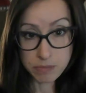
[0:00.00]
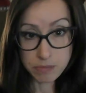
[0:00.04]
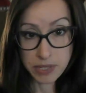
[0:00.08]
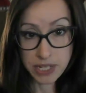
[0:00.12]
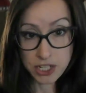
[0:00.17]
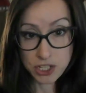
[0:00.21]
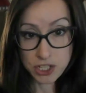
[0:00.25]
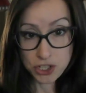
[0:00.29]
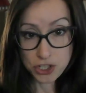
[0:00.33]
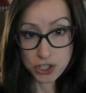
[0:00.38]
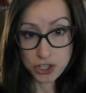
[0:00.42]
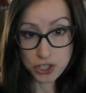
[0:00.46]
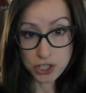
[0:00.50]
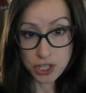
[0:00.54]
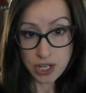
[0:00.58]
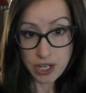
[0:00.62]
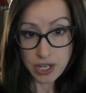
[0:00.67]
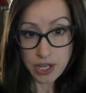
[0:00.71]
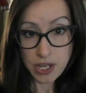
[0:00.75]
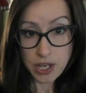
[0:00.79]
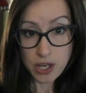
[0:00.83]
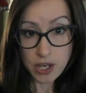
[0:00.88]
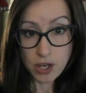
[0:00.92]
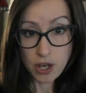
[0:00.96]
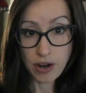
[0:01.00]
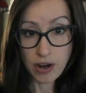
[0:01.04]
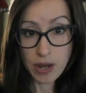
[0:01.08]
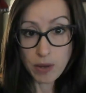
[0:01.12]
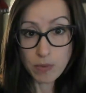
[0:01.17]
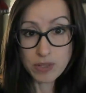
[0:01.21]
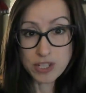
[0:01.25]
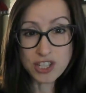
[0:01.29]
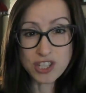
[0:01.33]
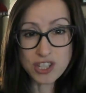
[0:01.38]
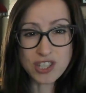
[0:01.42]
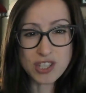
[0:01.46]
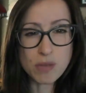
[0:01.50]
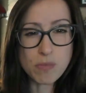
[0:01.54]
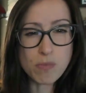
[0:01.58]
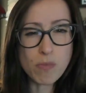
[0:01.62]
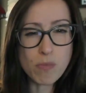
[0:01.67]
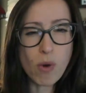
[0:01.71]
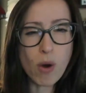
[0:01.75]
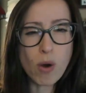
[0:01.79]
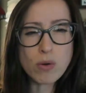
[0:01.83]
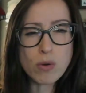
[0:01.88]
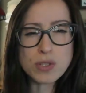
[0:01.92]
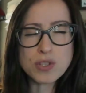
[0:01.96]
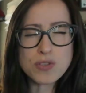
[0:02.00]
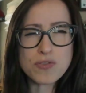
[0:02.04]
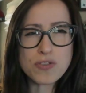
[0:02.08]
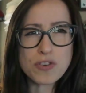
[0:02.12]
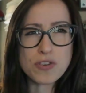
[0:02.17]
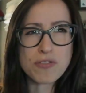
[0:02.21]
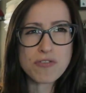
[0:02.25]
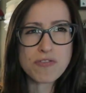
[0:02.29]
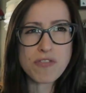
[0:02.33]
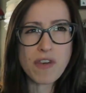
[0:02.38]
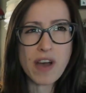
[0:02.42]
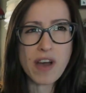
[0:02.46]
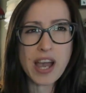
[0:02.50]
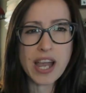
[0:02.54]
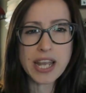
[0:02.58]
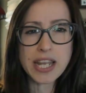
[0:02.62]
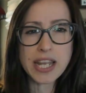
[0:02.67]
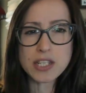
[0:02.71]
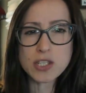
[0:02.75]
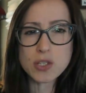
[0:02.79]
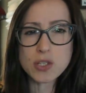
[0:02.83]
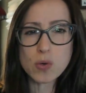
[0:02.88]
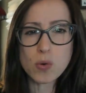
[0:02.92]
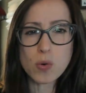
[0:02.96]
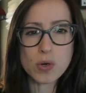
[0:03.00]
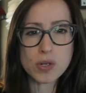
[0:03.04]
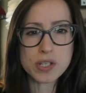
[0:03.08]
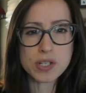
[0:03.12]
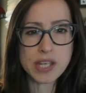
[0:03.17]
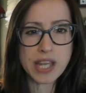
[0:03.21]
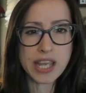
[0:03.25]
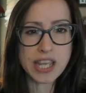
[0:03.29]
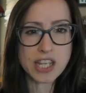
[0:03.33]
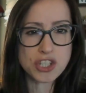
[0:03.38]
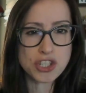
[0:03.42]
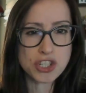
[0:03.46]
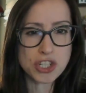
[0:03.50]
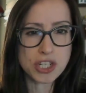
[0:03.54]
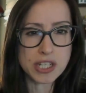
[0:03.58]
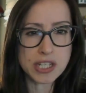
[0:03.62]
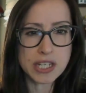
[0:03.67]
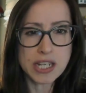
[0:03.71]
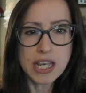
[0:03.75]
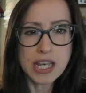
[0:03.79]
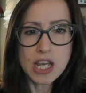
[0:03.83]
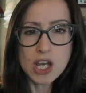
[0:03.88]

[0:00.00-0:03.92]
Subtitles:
pinch, all right, which is the most for fine coordination.